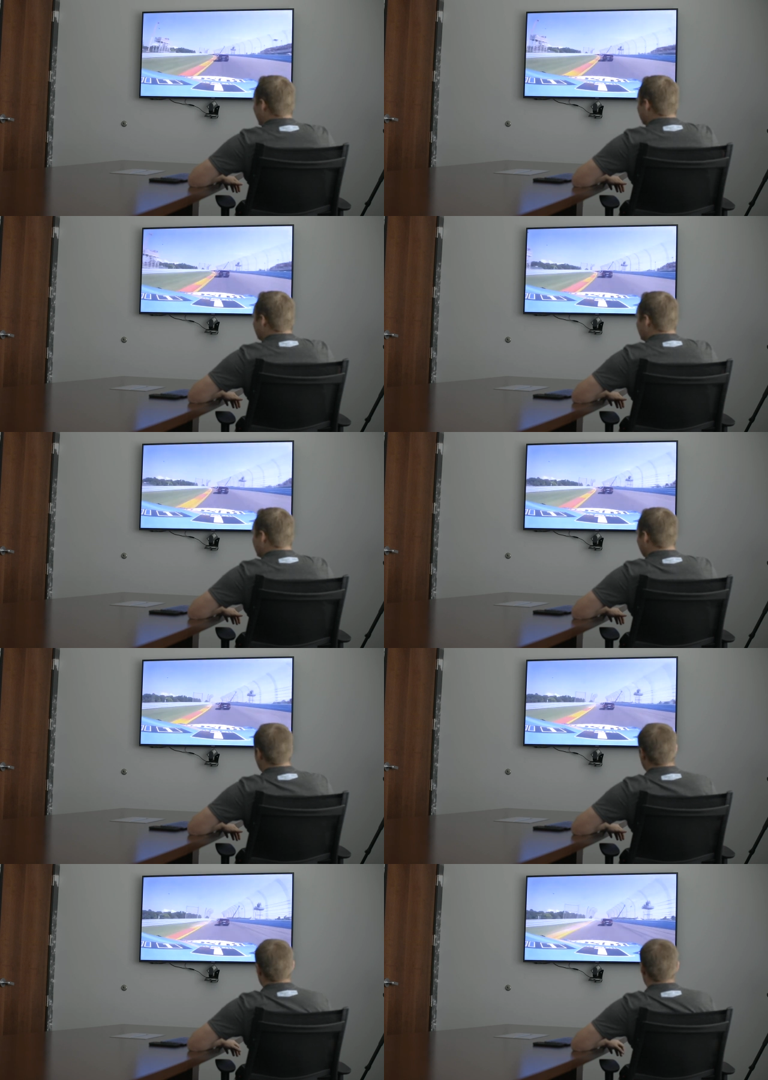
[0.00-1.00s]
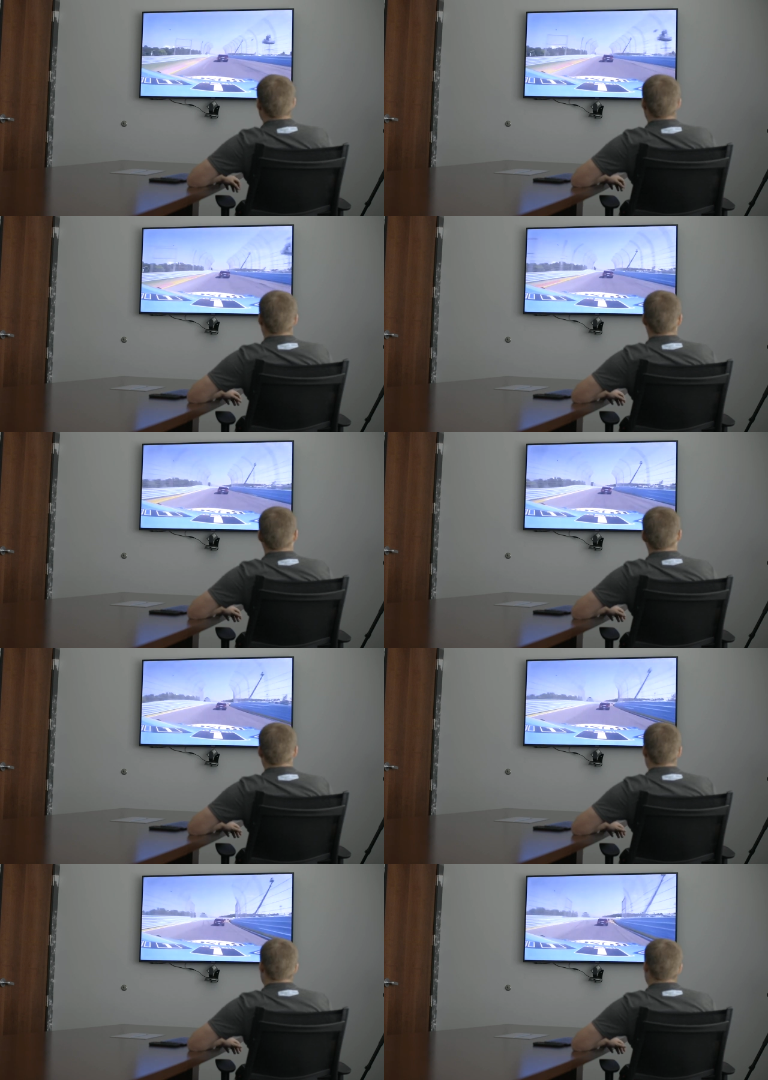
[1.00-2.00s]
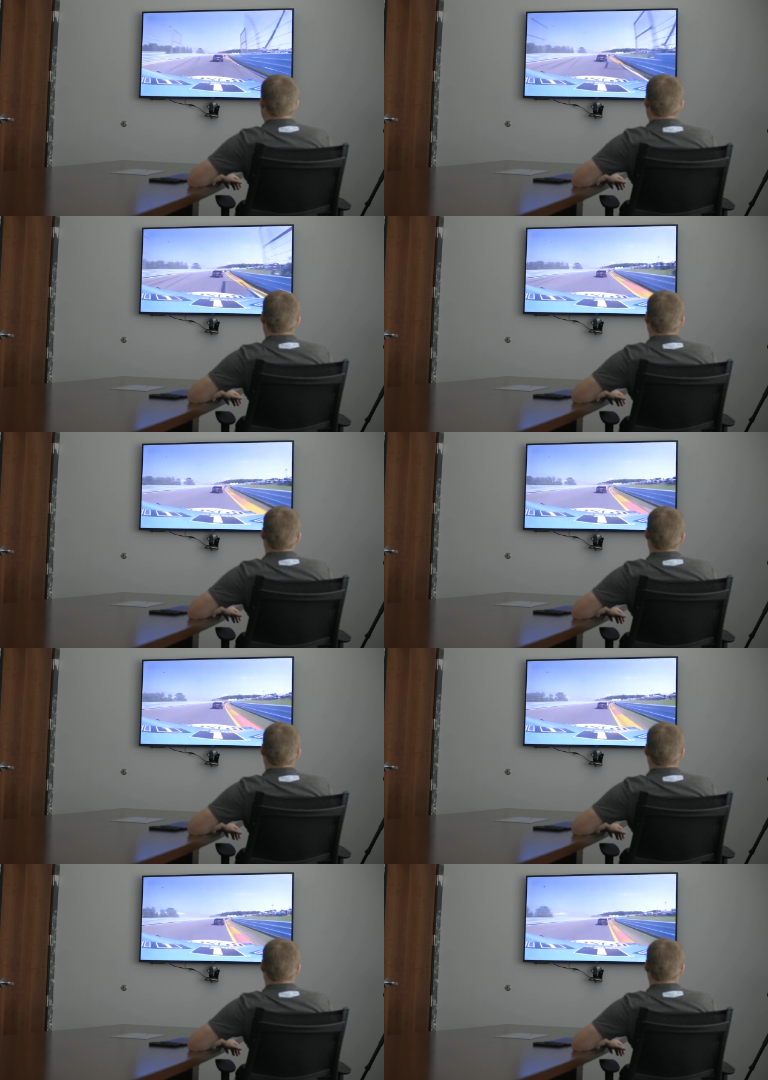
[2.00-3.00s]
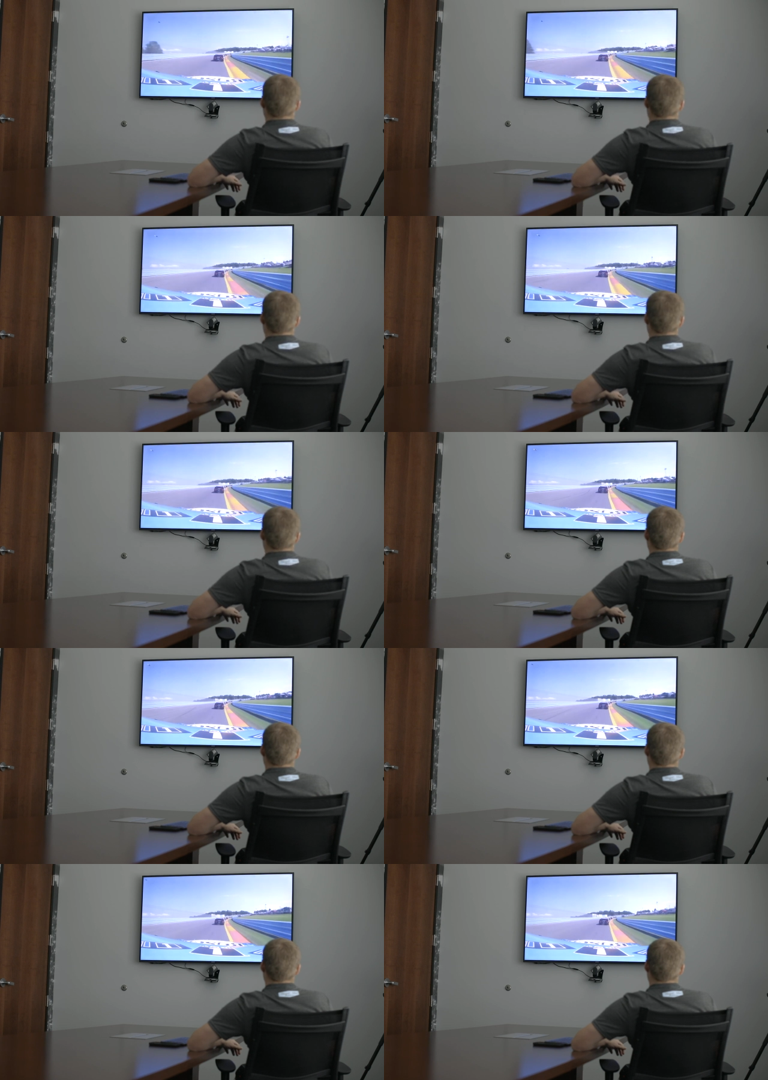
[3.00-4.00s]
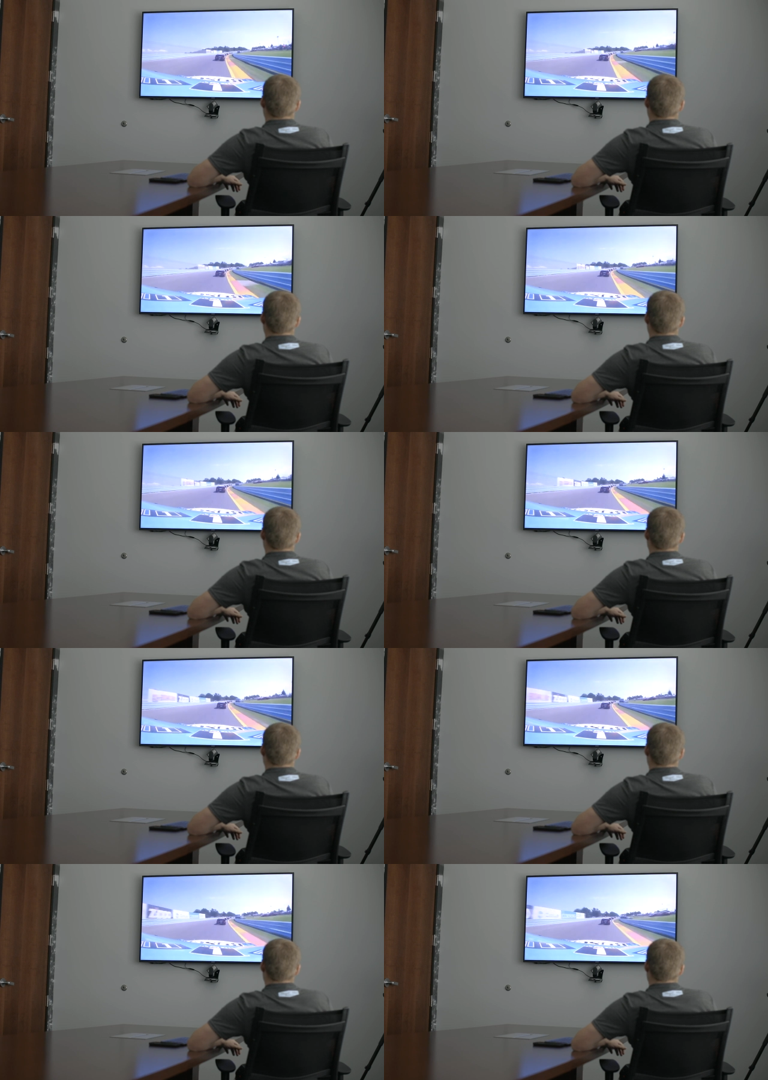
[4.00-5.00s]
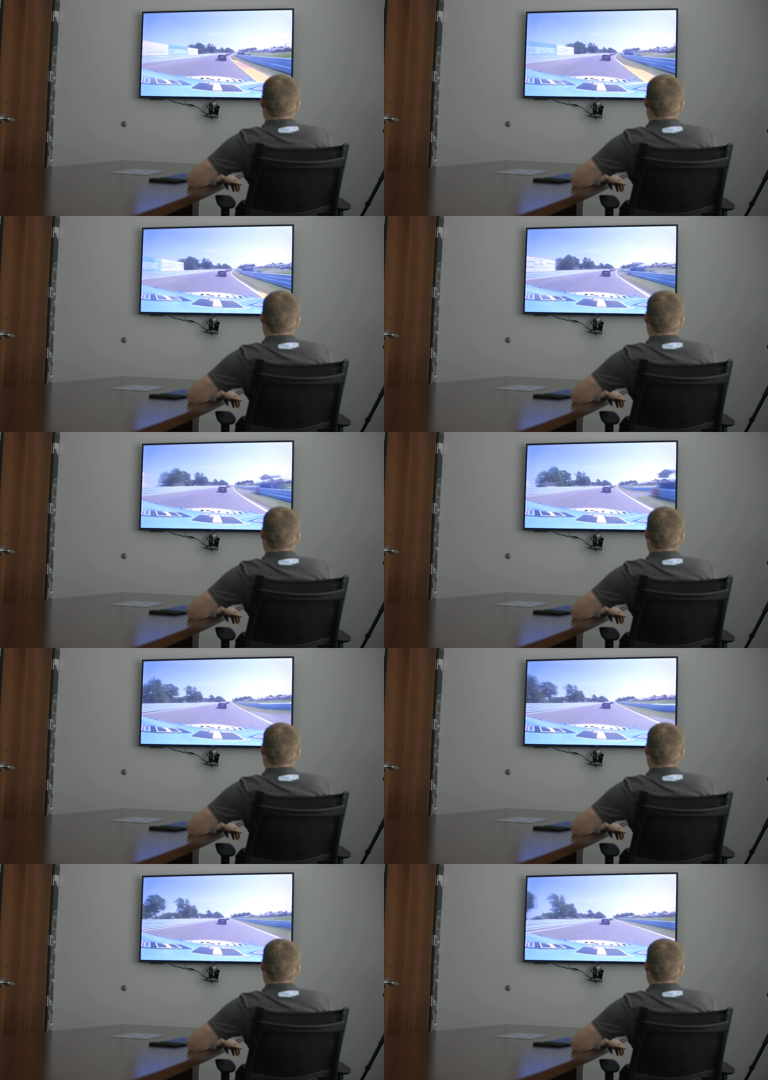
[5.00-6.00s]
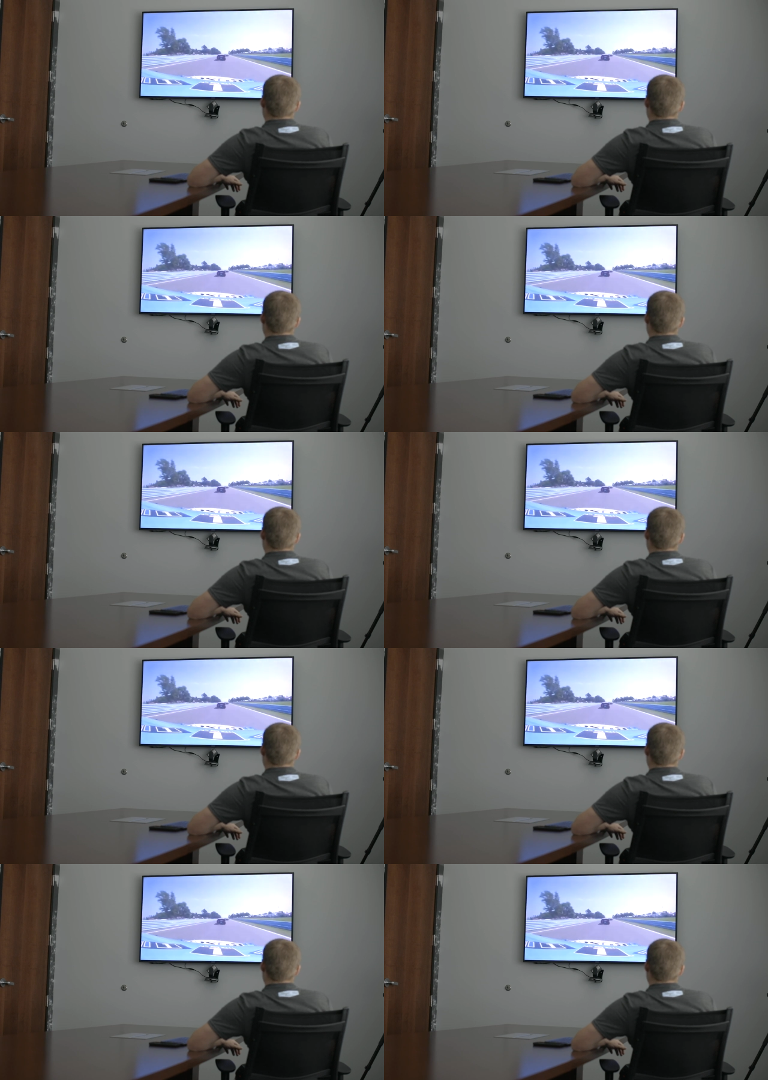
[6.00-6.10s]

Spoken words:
(no speaker visible)